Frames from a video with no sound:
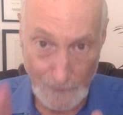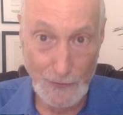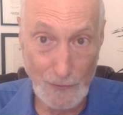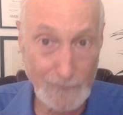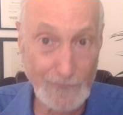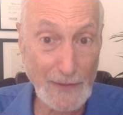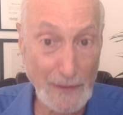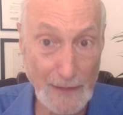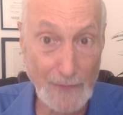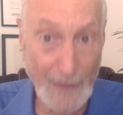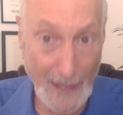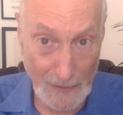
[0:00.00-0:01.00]
If you're
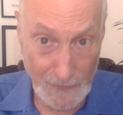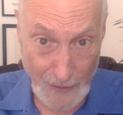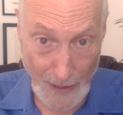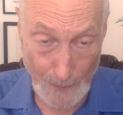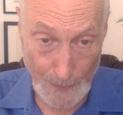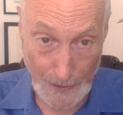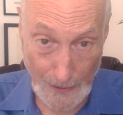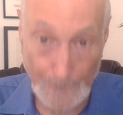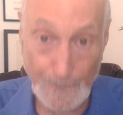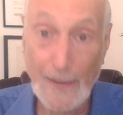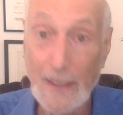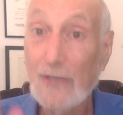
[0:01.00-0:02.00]
feeling that's happening,
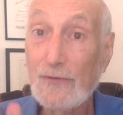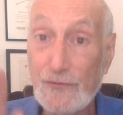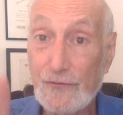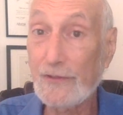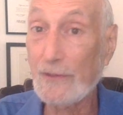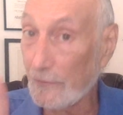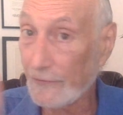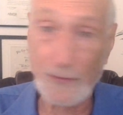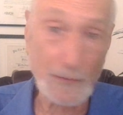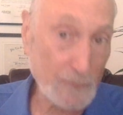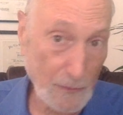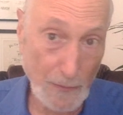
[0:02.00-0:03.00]
still
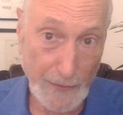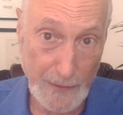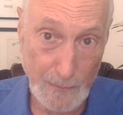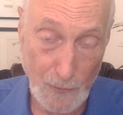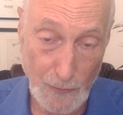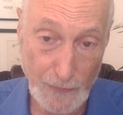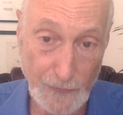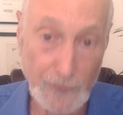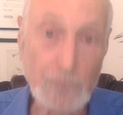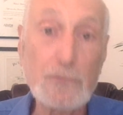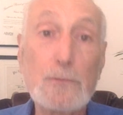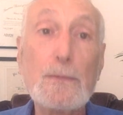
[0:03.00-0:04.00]
don't go to the
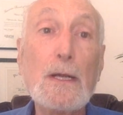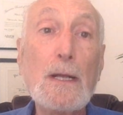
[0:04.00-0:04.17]
emergency room.